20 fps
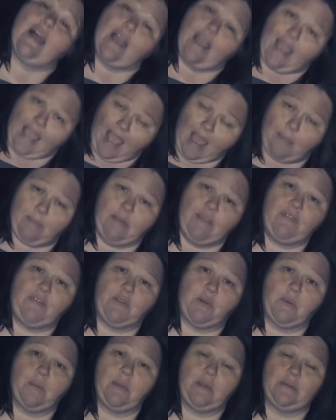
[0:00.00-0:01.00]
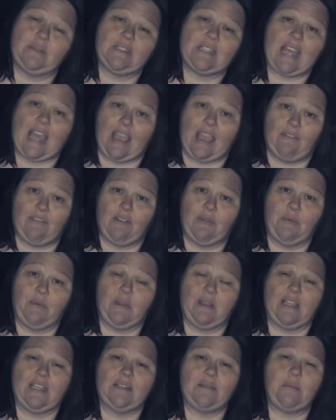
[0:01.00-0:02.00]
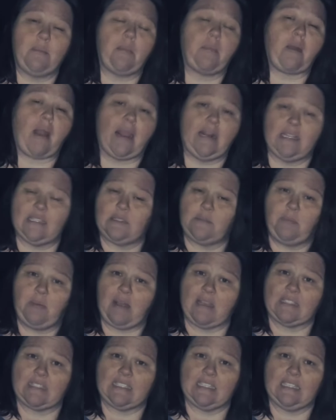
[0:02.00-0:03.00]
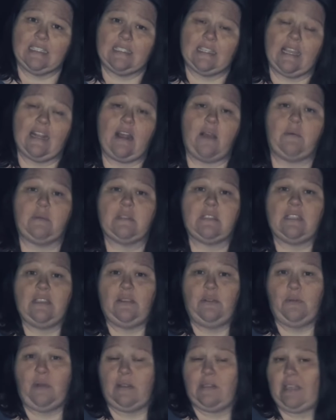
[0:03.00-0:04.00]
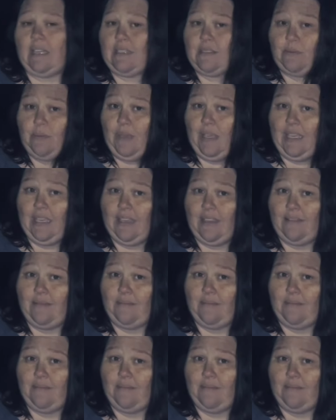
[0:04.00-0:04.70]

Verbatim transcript: happy full moon to everyone, brightest blessings, and I will see you all next week.